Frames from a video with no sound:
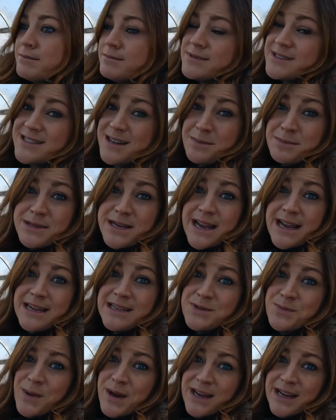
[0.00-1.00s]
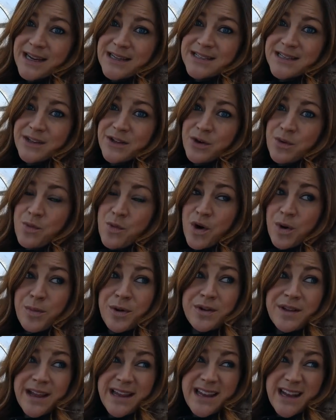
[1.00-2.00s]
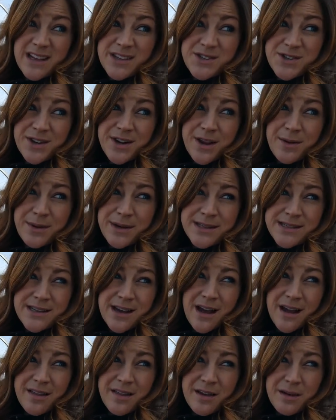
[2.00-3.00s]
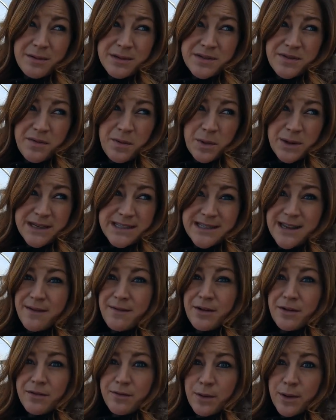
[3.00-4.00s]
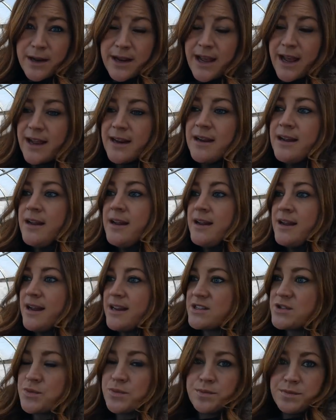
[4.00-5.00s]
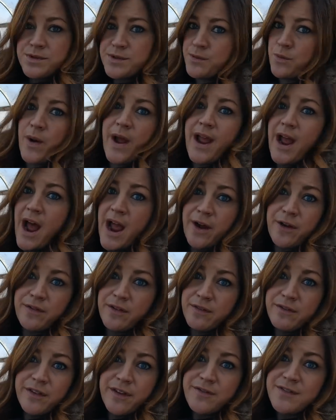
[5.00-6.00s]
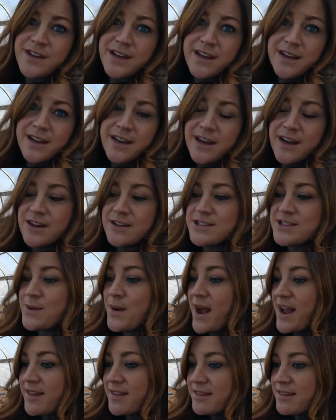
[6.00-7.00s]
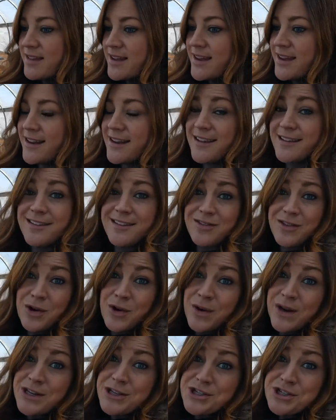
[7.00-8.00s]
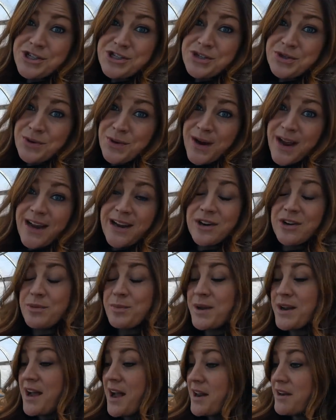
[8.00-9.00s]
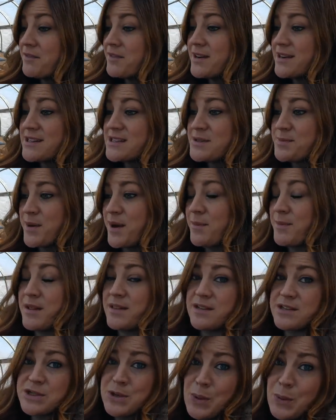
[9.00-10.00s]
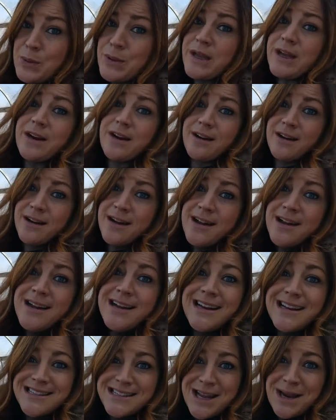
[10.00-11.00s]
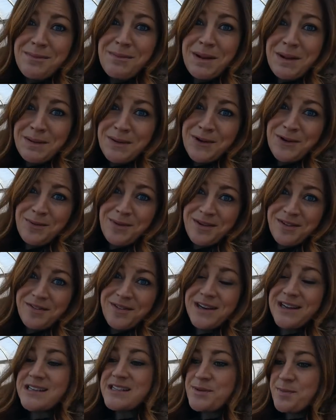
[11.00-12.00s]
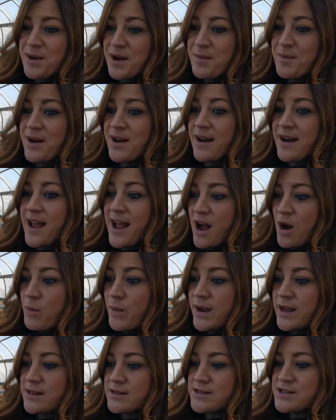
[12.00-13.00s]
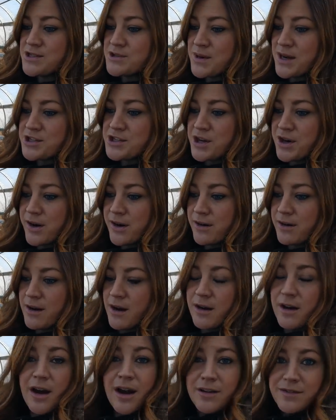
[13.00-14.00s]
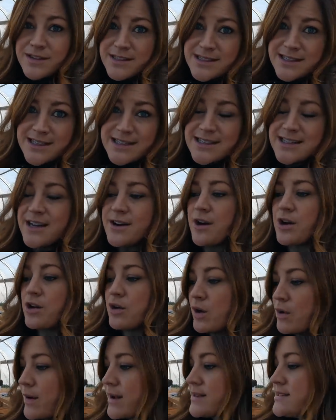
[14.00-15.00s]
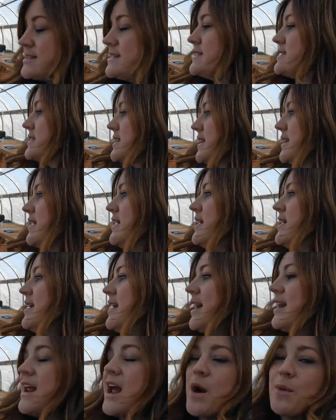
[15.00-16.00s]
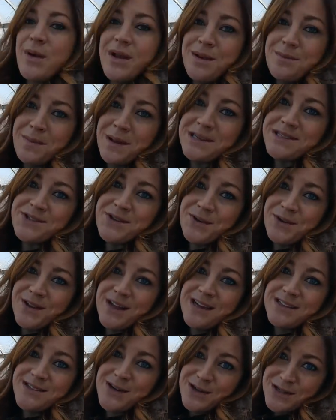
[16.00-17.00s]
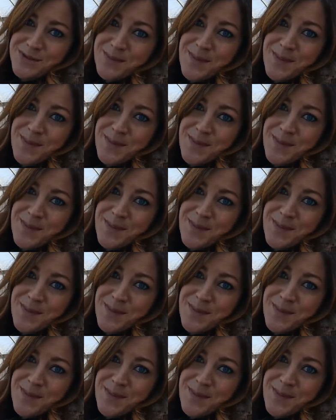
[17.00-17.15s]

Some days when it gets a little warmer, like yesterday we saw, I think it was 47 or 48, it's way higher than 50 in here. So I think that the green should do great. It'll be kind of an experiment. This whole year is going to be a little bit of an experiment on how we can stretch our harvest season, our growing season, and how we can best utilize our